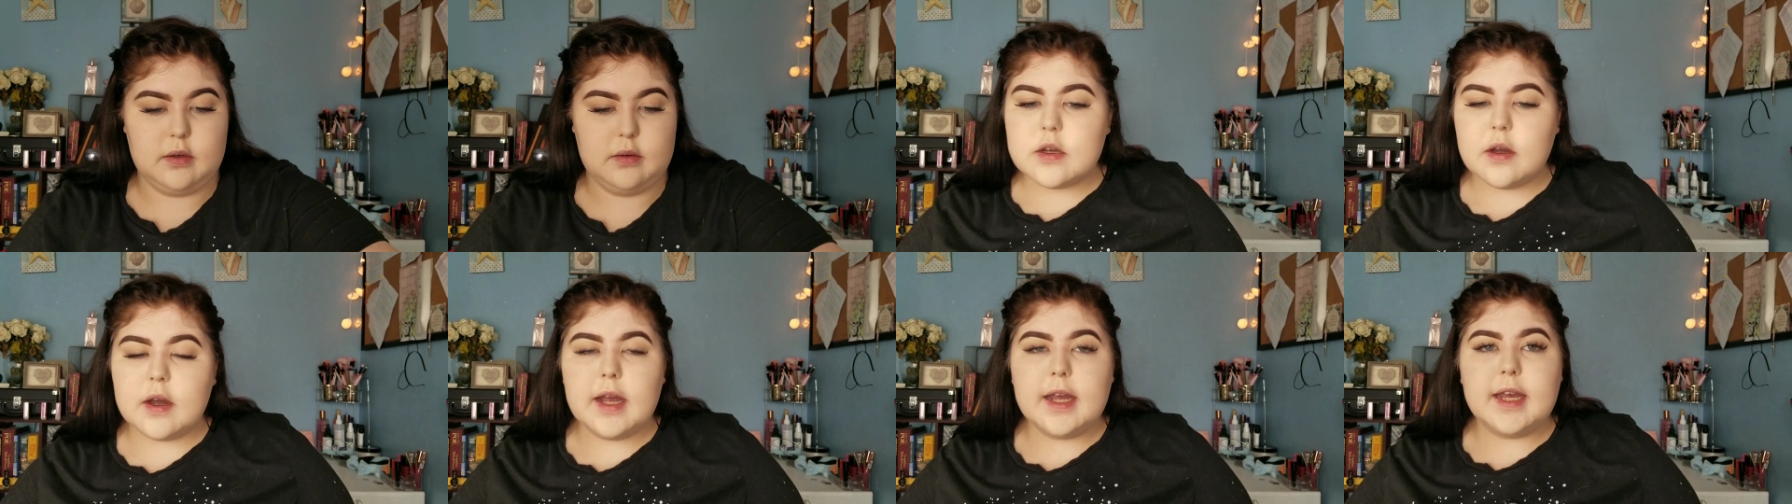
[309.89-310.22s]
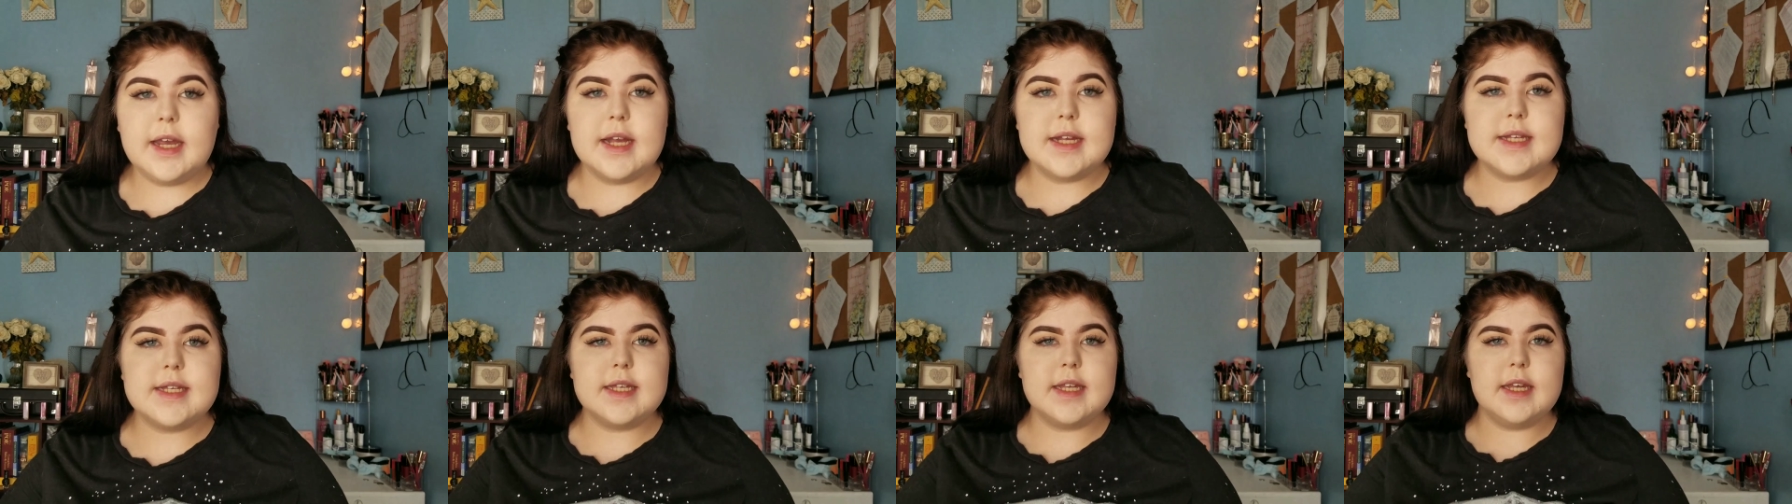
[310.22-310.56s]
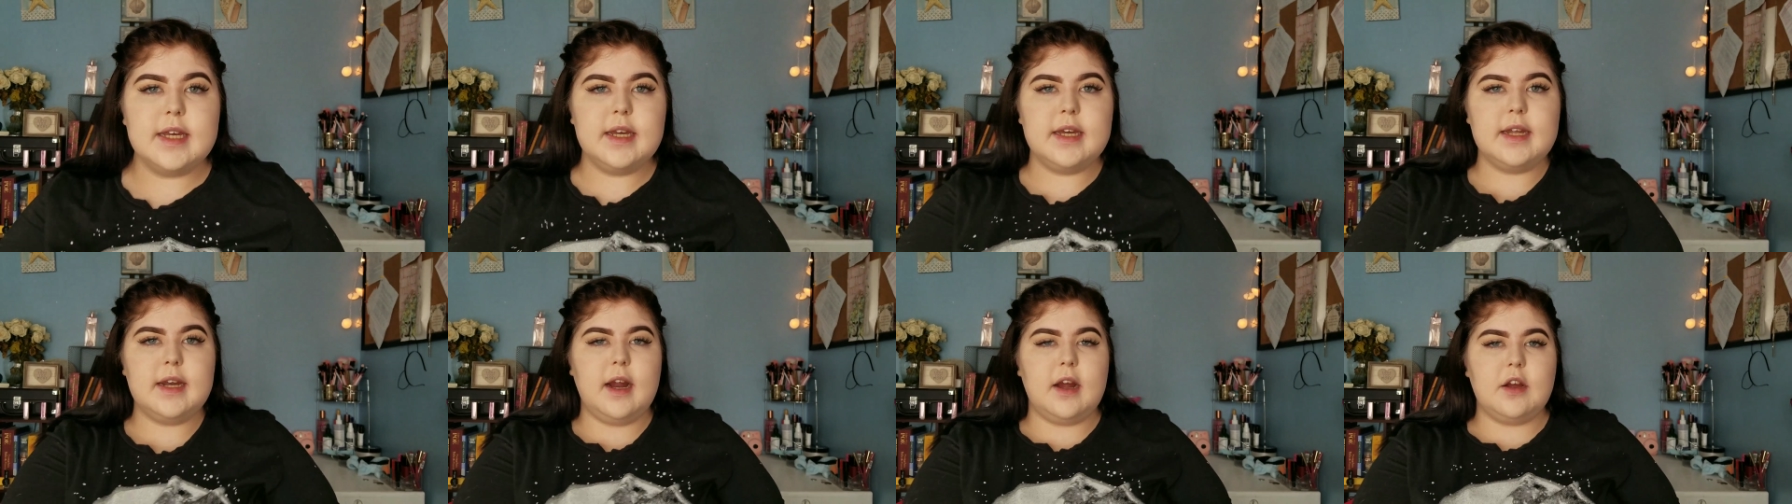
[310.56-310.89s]
So I guess
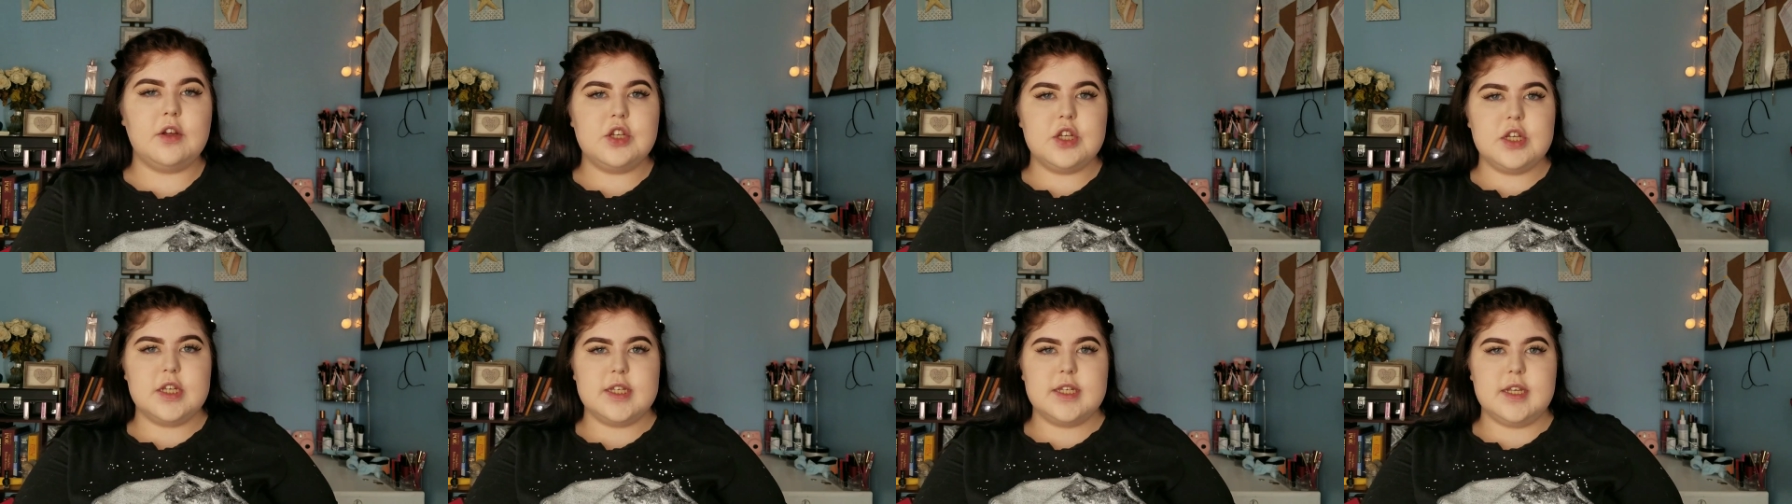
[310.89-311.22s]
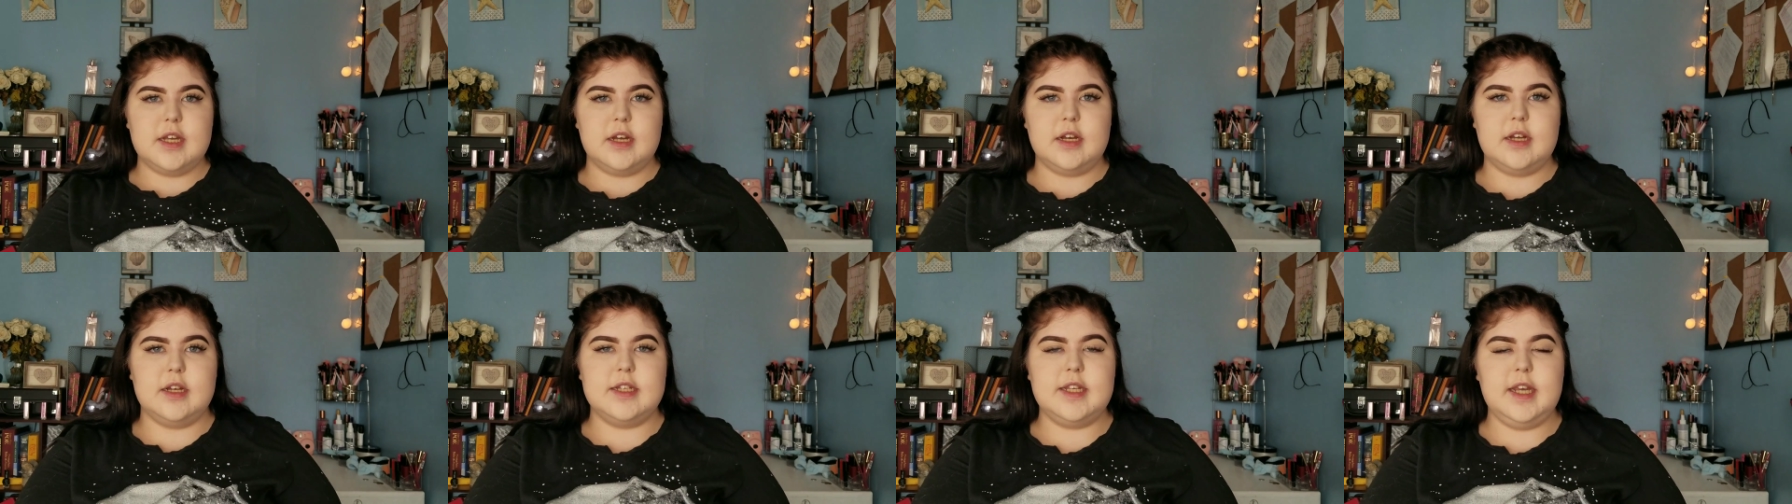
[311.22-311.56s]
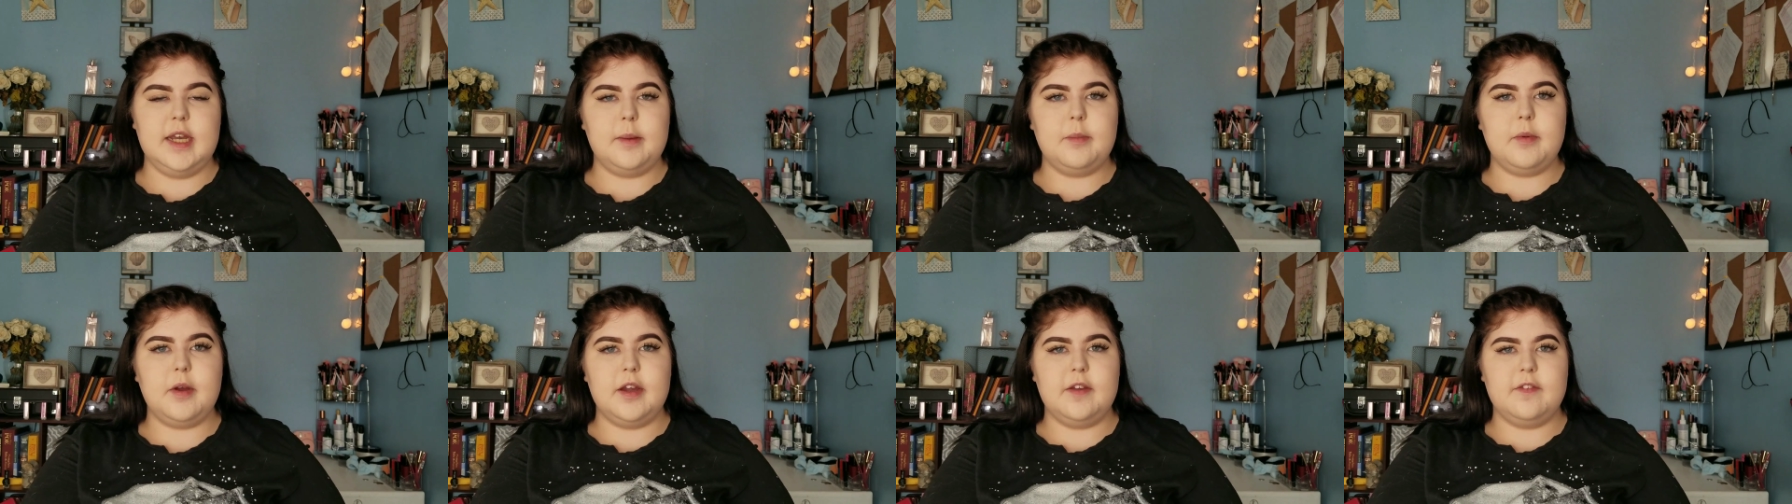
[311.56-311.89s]
that I'll just take
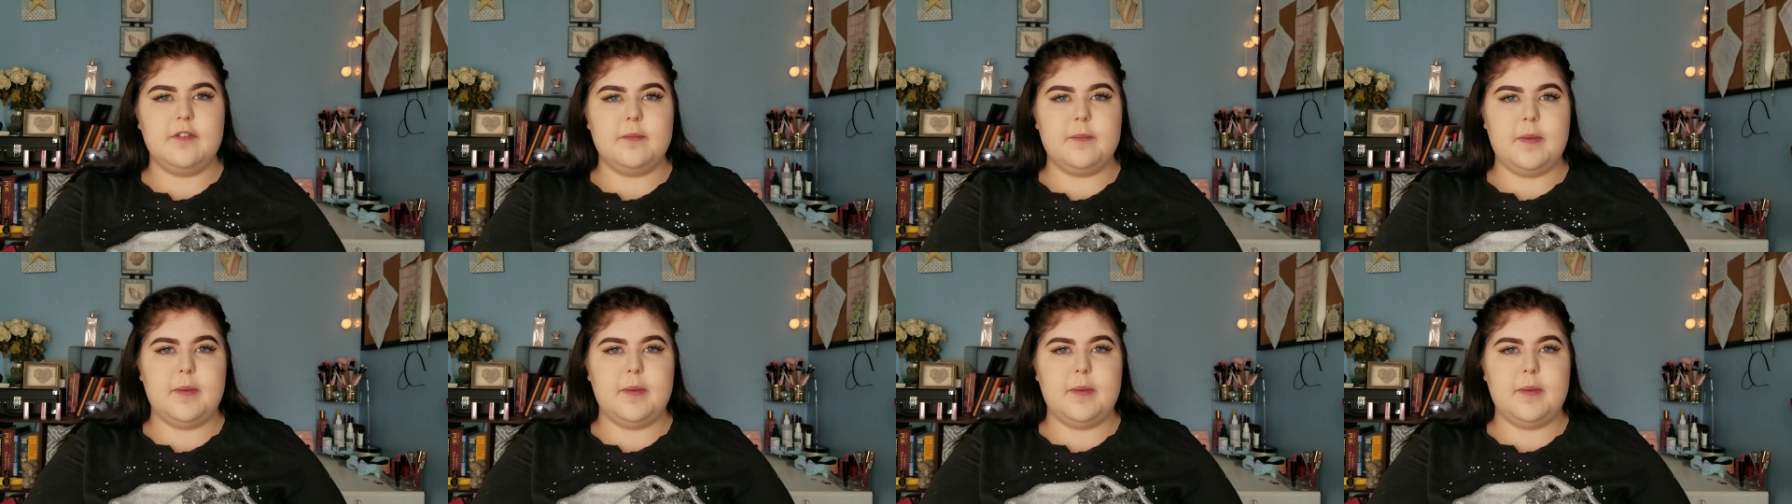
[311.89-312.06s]
a break from